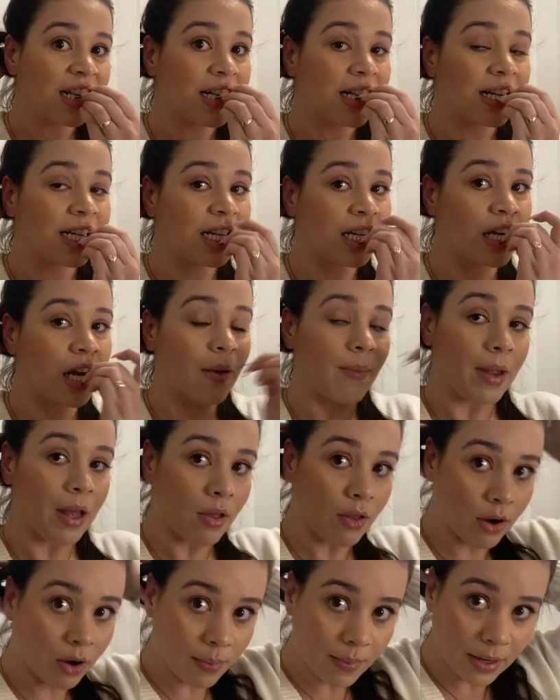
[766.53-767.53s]
It took me a
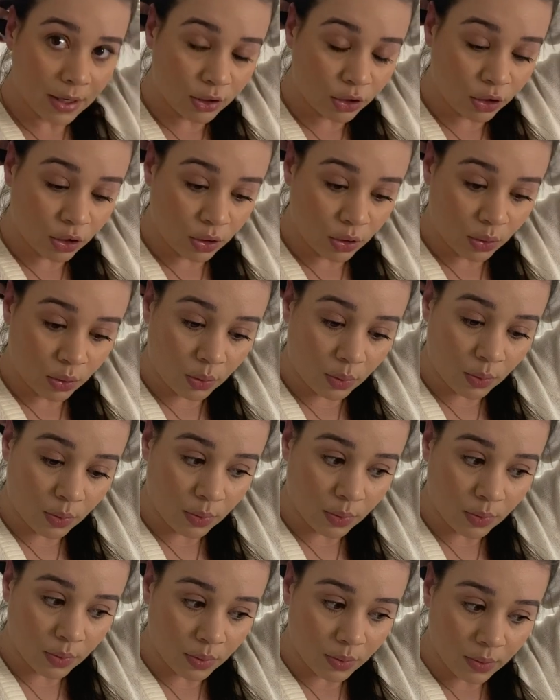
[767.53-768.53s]
little bit to
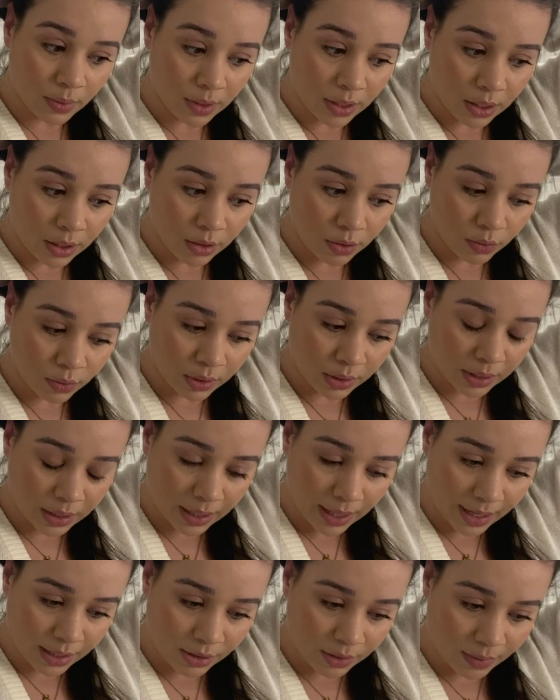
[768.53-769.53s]
get used to
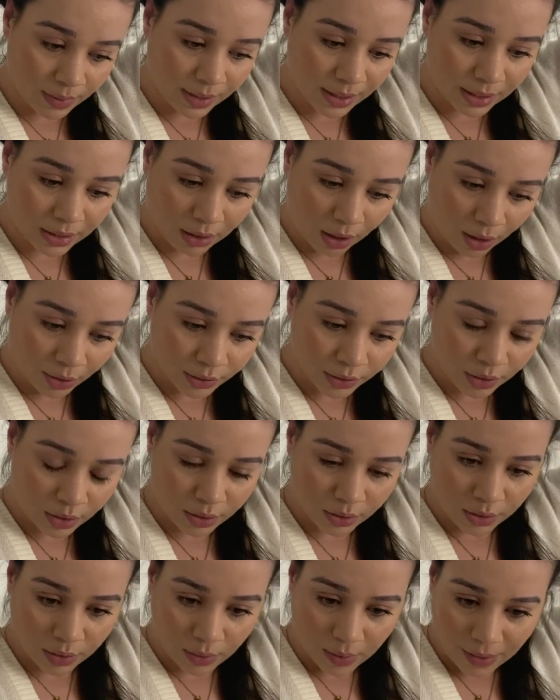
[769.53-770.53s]
like doing this also.
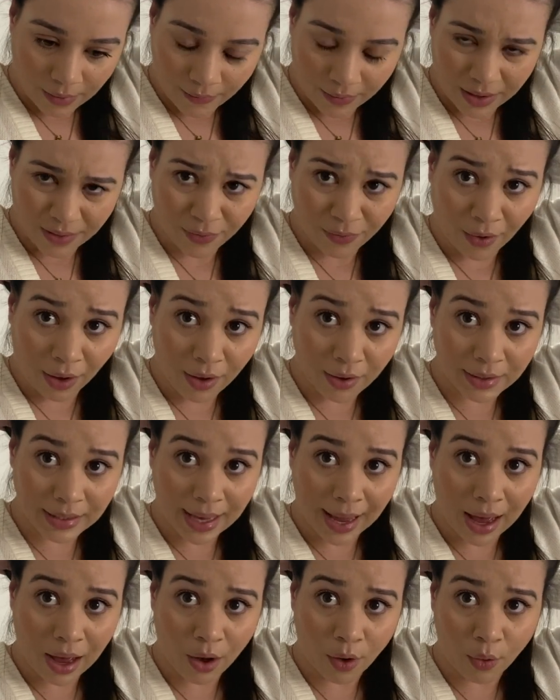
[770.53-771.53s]
So if it falls
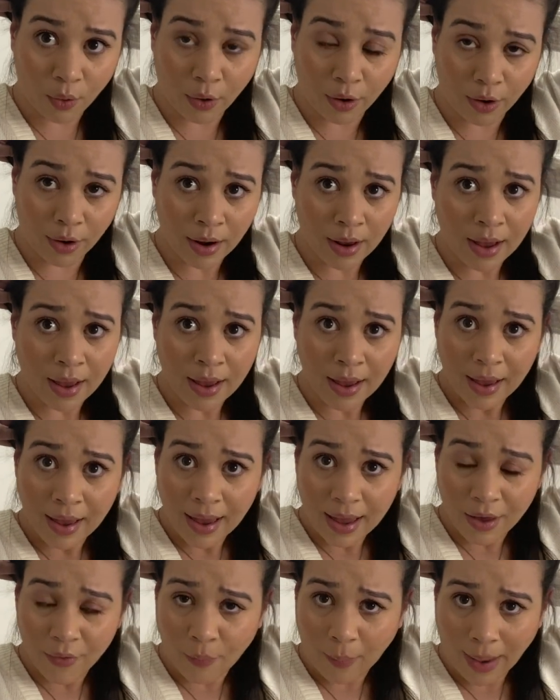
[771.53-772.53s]
out or
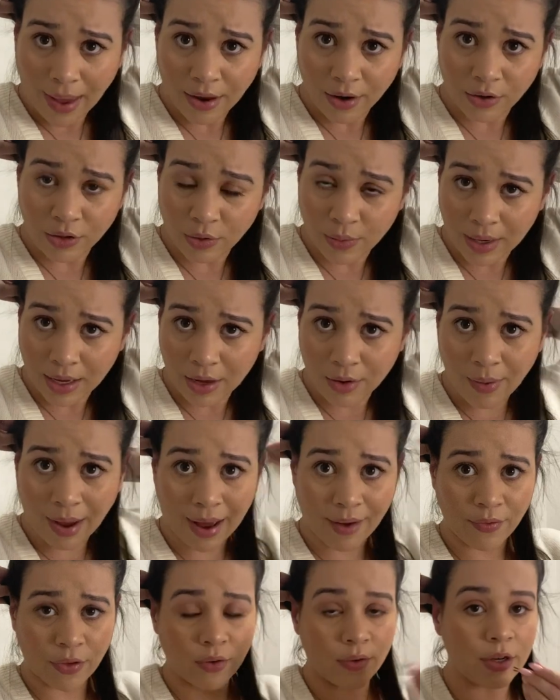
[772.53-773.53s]
if while you're doing it, you
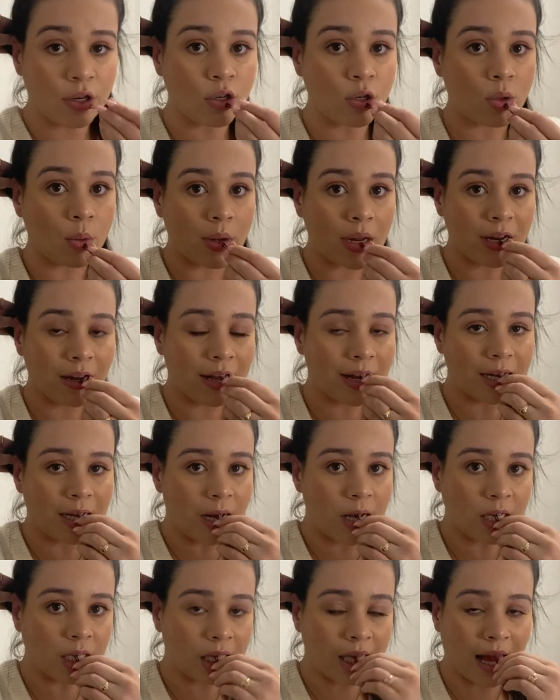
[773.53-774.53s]
have to redo one, like
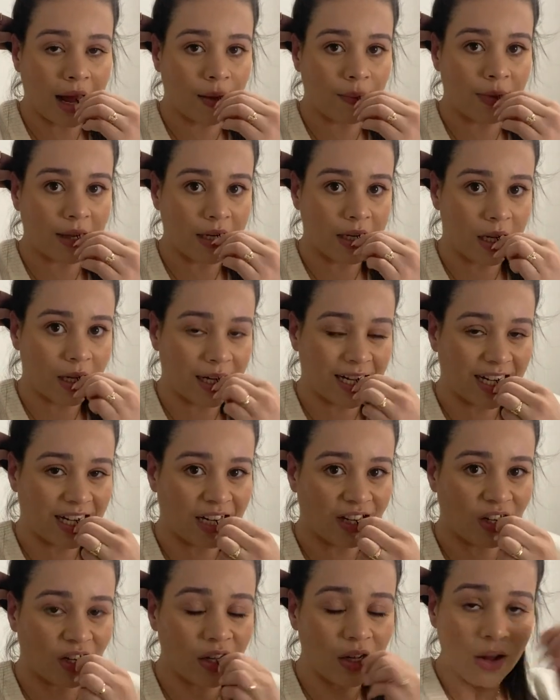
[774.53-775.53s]
it's not a big deal
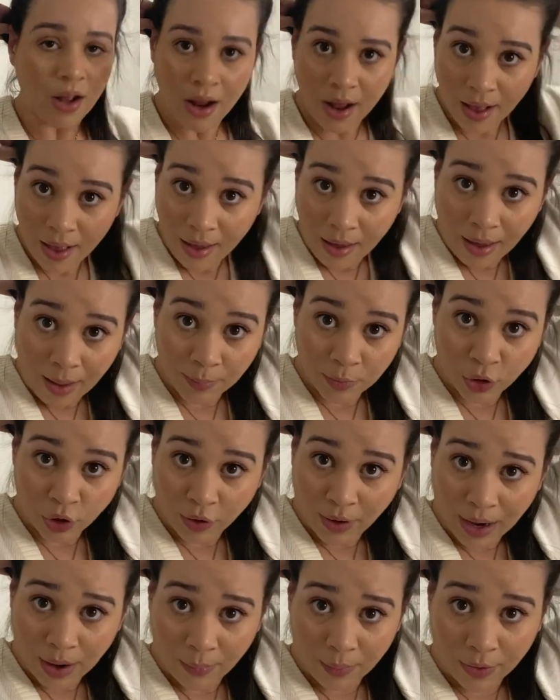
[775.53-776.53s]
at all. I'm
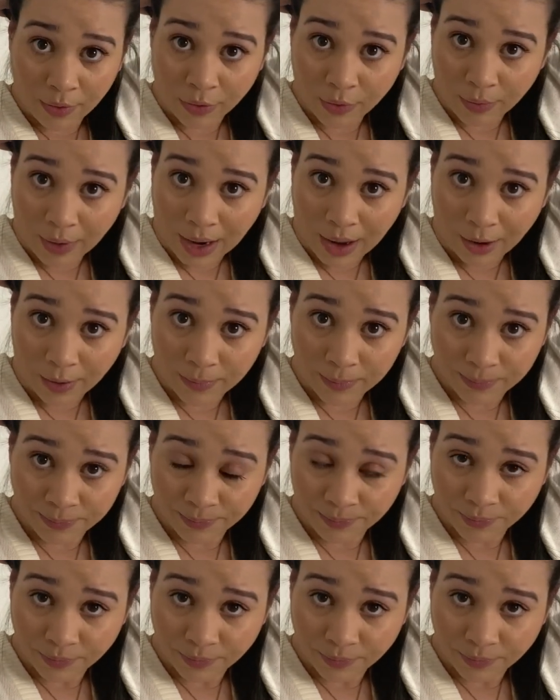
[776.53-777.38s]
sure I will throughout